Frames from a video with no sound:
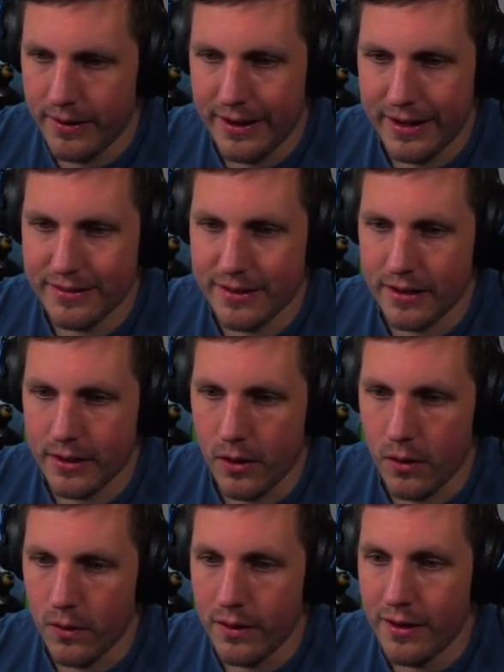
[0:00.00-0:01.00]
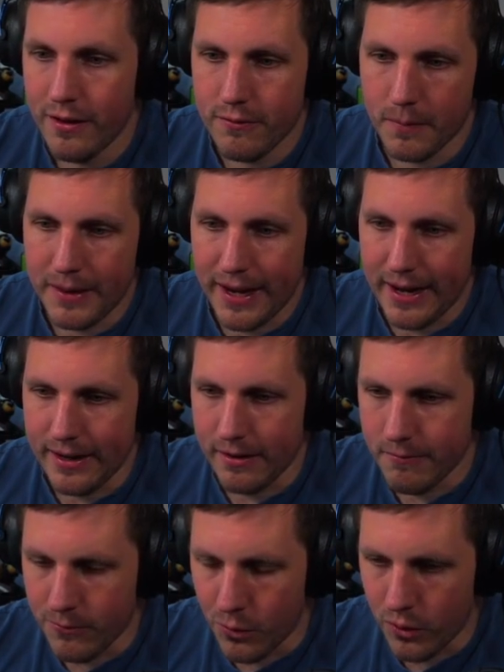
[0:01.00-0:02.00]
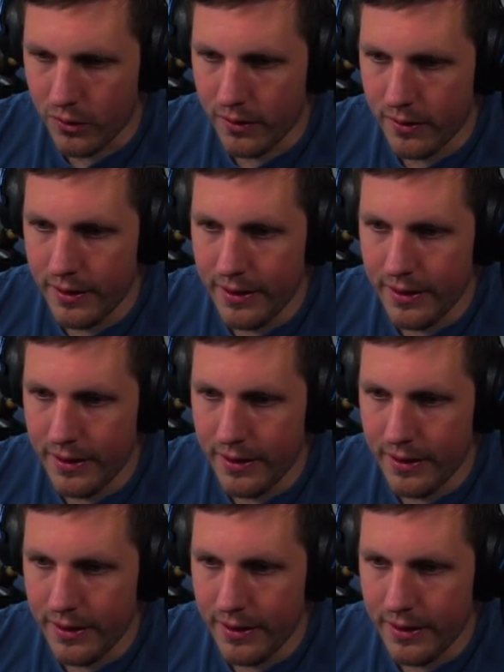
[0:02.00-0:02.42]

it's going to go from an 84,